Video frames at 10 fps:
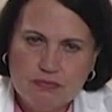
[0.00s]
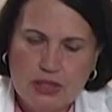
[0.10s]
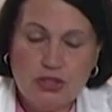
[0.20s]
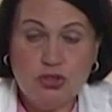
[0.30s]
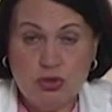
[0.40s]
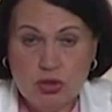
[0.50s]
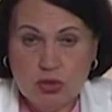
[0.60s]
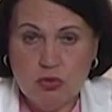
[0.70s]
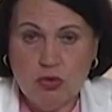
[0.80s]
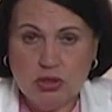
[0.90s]
As you
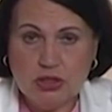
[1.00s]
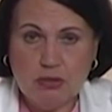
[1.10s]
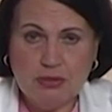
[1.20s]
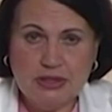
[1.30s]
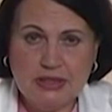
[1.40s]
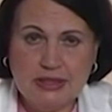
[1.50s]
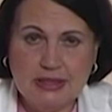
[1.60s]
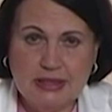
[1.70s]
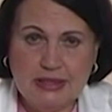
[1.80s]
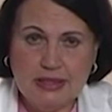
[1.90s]
know, Alzheimer's is a
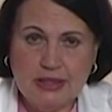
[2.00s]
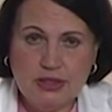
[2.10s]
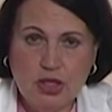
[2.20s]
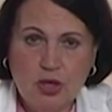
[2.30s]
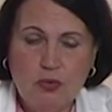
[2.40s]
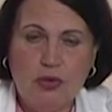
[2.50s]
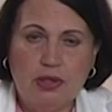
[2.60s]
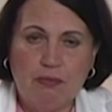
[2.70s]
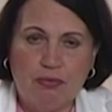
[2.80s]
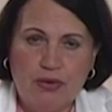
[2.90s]
disease where
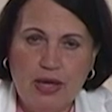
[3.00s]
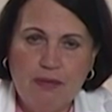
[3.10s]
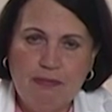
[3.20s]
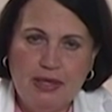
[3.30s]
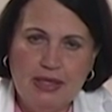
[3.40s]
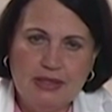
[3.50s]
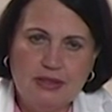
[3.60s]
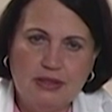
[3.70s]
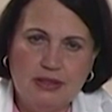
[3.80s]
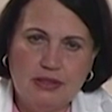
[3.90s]
the brain
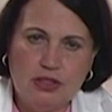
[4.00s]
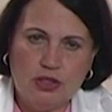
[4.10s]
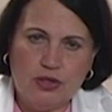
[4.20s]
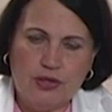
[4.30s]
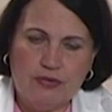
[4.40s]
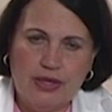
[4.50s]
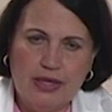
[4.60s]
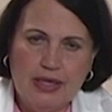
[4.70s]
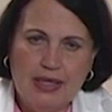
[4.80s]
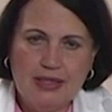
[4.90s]
begins to
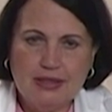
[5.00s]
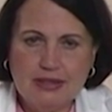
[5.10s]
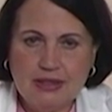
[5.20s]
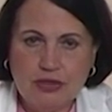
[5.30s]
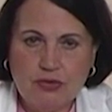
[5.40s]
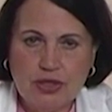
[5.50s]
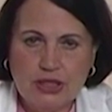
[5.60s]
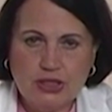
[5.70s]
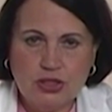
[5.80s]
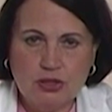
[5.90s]
deteriorate, and it
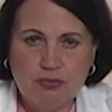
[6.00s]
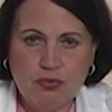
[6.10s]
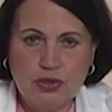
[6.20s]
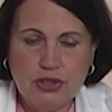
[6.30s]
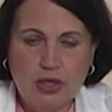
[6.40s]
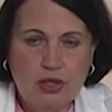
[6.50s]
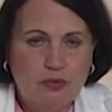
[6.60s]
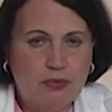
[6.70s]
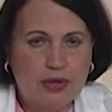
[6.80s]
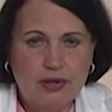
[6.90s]
deteriorates to the point
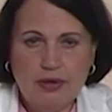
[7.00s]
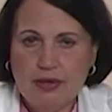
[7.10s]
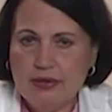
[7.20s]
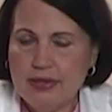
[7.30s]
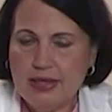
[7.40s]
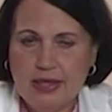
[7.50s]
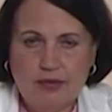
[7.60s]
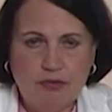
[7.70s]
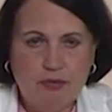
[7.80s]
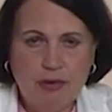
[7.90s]
where they
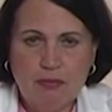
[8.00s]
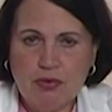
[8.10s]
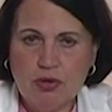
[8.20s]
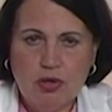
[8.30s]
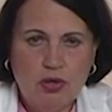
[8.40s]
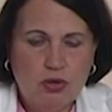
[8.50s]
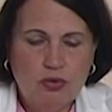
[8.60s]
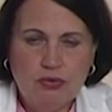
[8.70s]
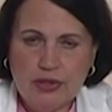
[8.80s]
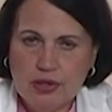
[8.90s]
can't remember
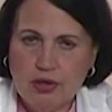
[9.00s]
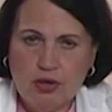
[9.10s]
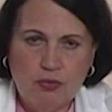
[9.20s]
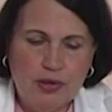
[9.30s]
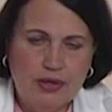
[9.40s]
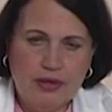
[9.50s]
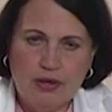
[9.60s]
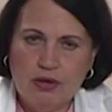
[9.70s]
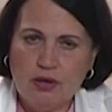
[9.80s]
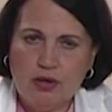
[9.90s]
who they are, where they
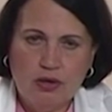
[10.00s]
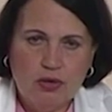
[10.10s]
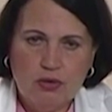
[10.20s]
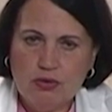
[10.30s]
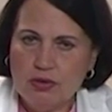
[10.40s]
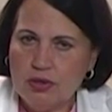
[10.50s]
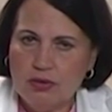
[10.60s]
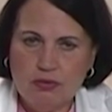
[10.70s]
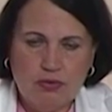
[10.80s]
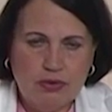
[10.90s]
are, who, you
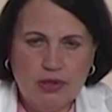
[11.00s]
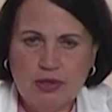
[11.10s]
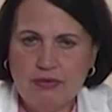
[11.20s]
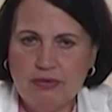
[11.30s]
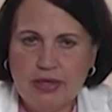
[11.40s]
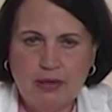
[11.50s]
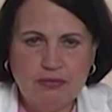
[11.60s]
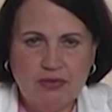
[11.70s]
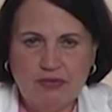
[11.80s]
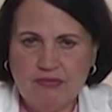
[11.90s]
know, none of the names
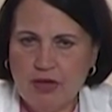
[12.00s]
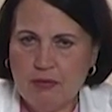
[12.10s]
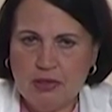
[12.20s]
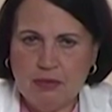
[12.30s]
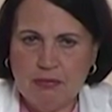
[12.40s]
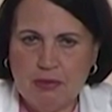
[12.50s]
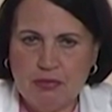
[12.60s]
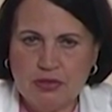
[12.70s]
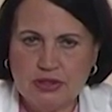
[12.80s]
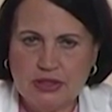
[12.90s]
of their family
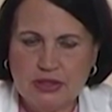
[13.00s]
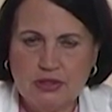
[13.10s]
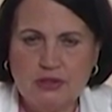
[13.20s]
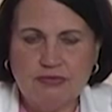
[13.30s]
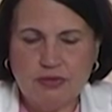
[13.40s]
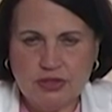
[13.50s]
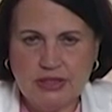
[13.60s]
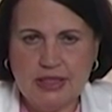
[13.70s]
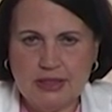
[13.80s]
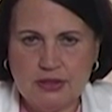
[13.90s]
members, and it's, it's a very
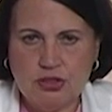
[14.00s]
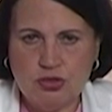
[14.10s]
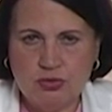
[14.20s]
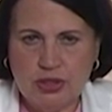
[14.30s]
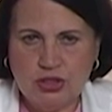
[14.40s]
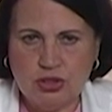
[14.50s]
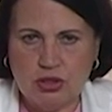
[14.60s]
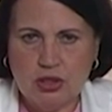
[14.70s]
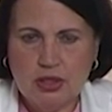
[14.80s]
sad situation.